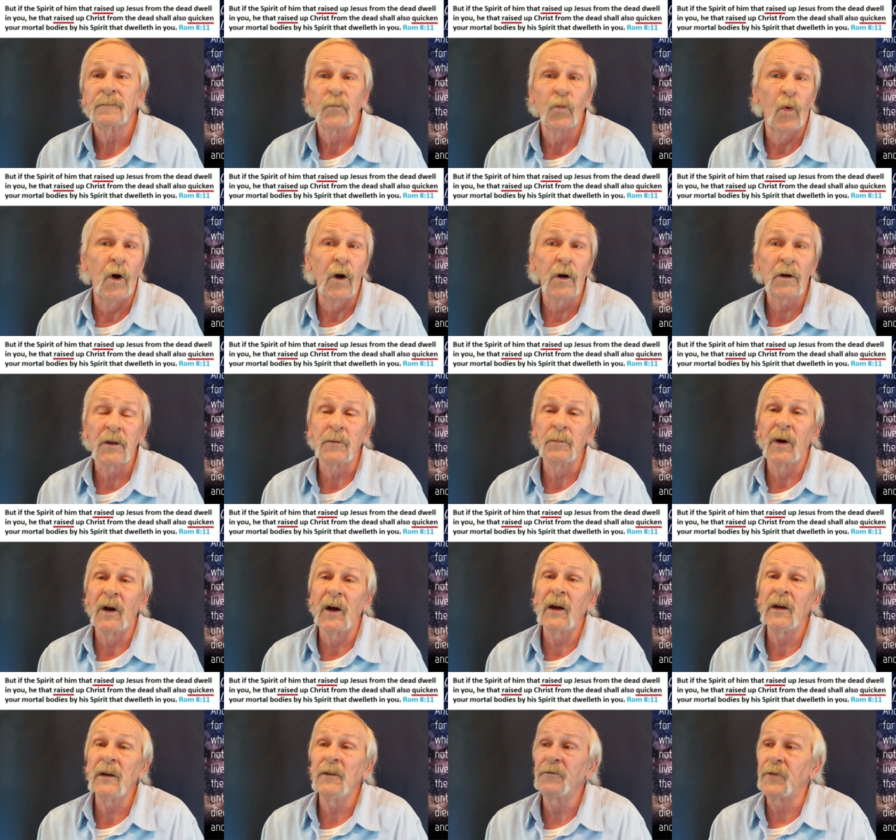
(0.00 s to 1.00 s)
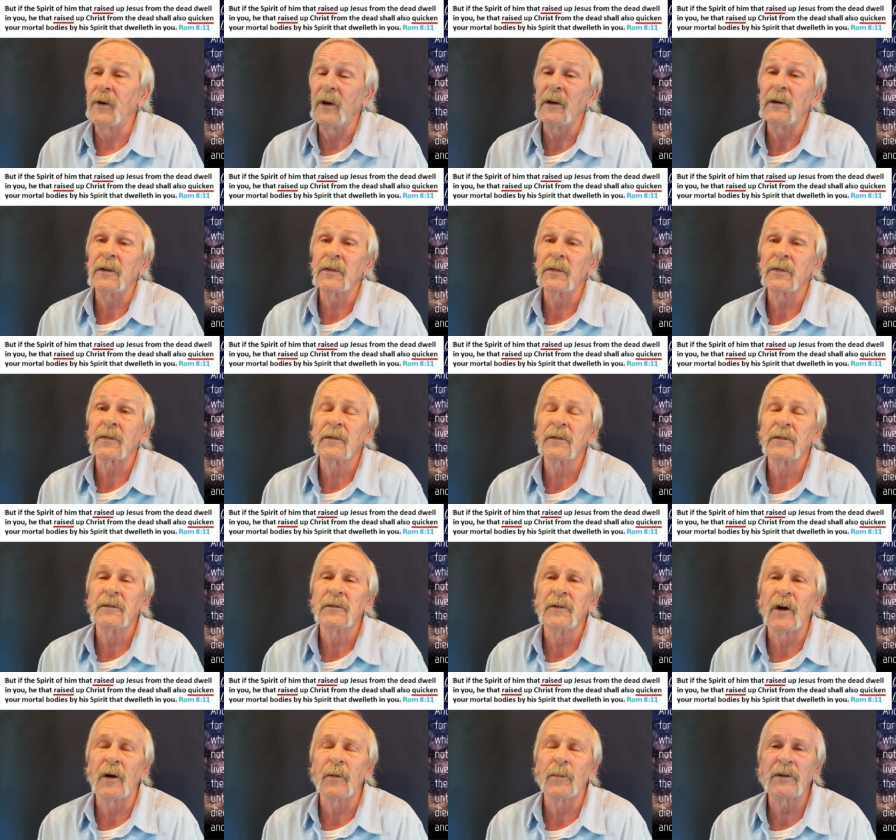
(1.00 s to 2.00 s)
Walking by faith,
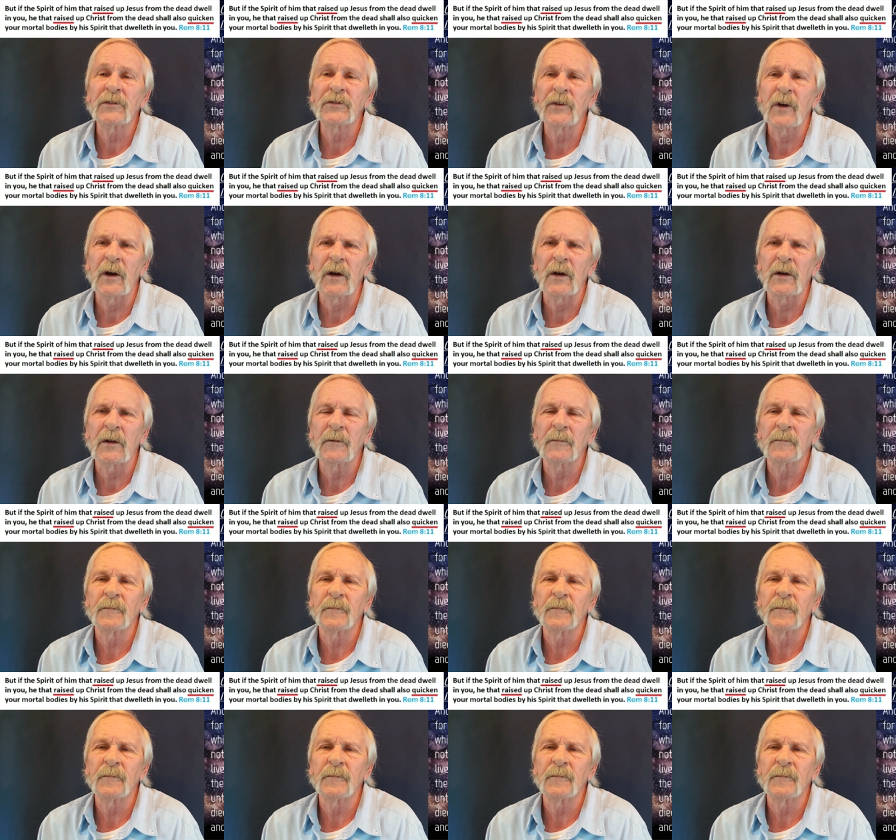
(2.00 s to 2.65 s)
not by sight.